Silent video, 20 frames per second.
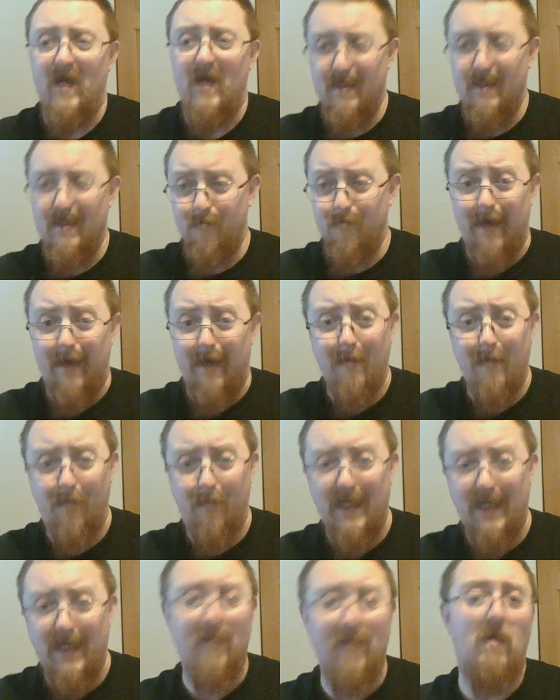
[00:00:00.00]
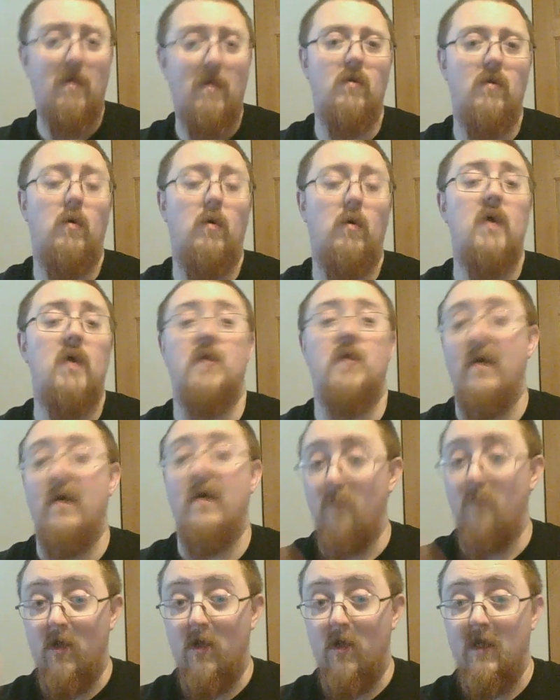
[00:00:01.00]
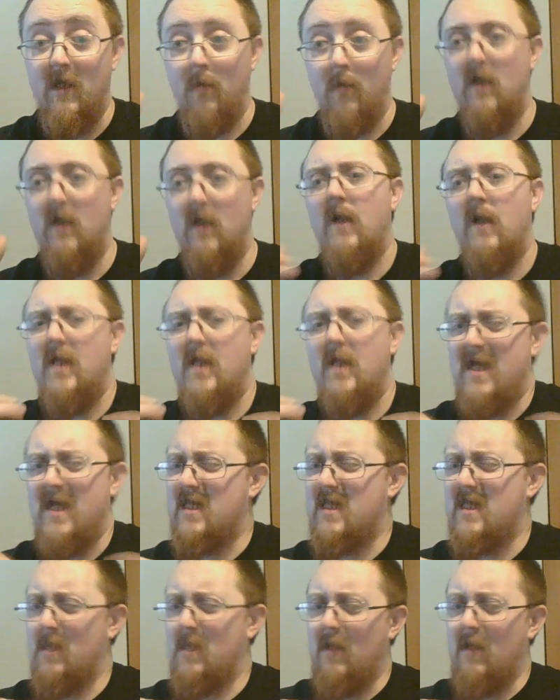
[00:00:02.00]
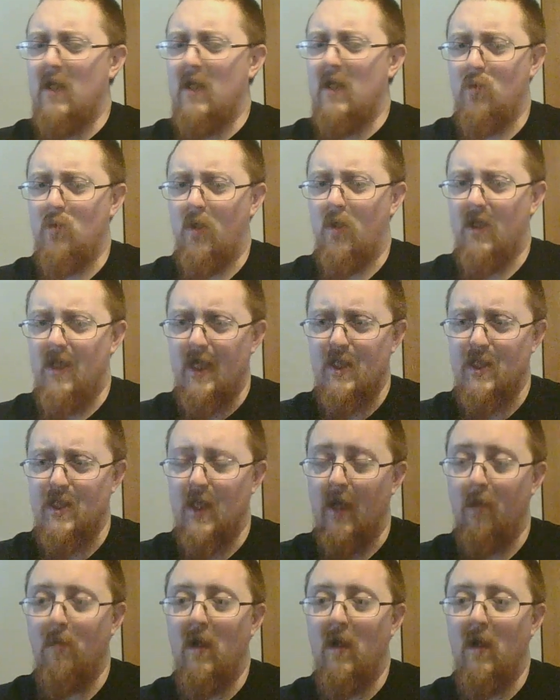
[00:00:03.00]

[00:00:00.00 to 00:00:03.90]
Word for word: that might be in Mandu Ice. I have no idea, but that's to me that's what it tastes like.